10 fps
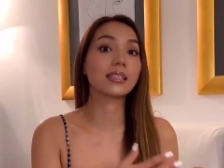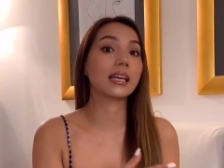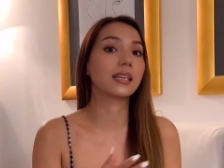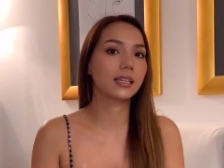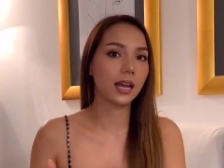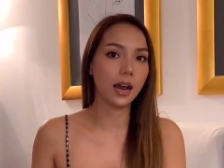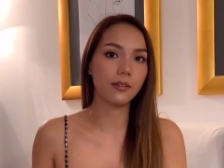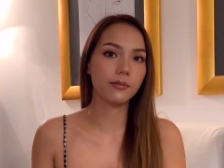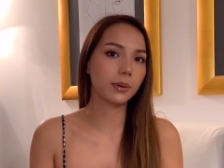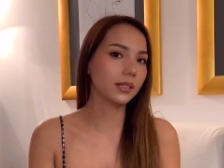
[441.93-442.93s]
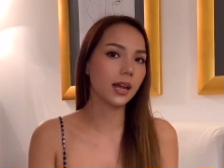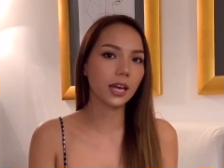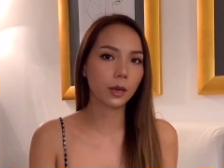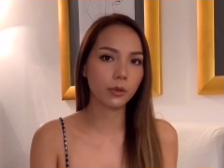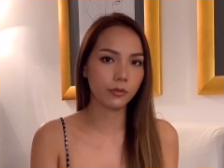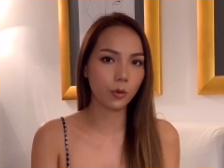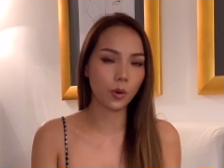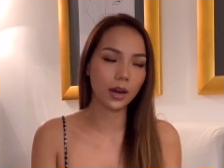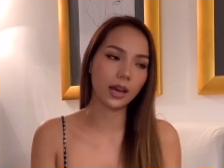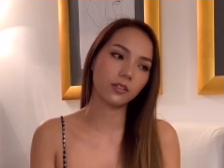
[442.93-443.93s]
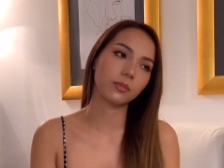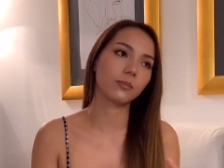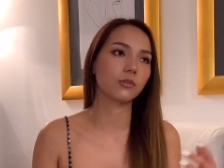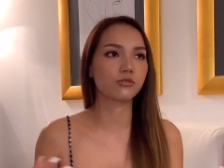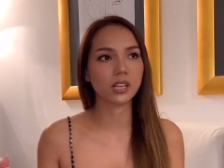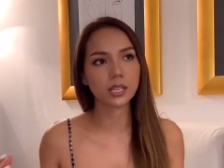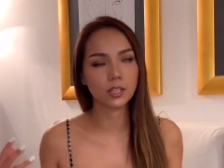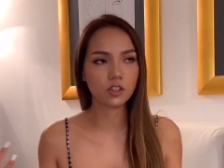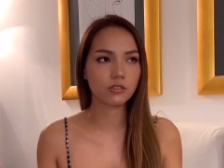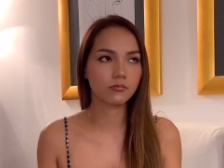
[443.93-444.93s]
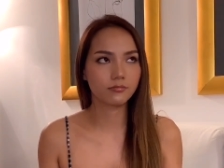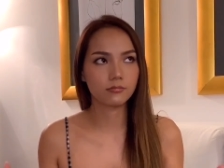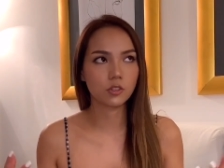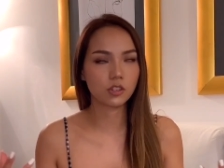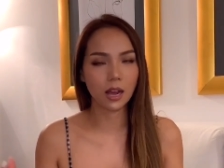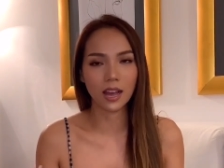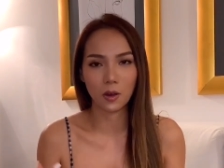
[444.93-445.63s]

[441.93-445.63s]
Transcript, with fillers: daily life but not like before a lot of people drinking i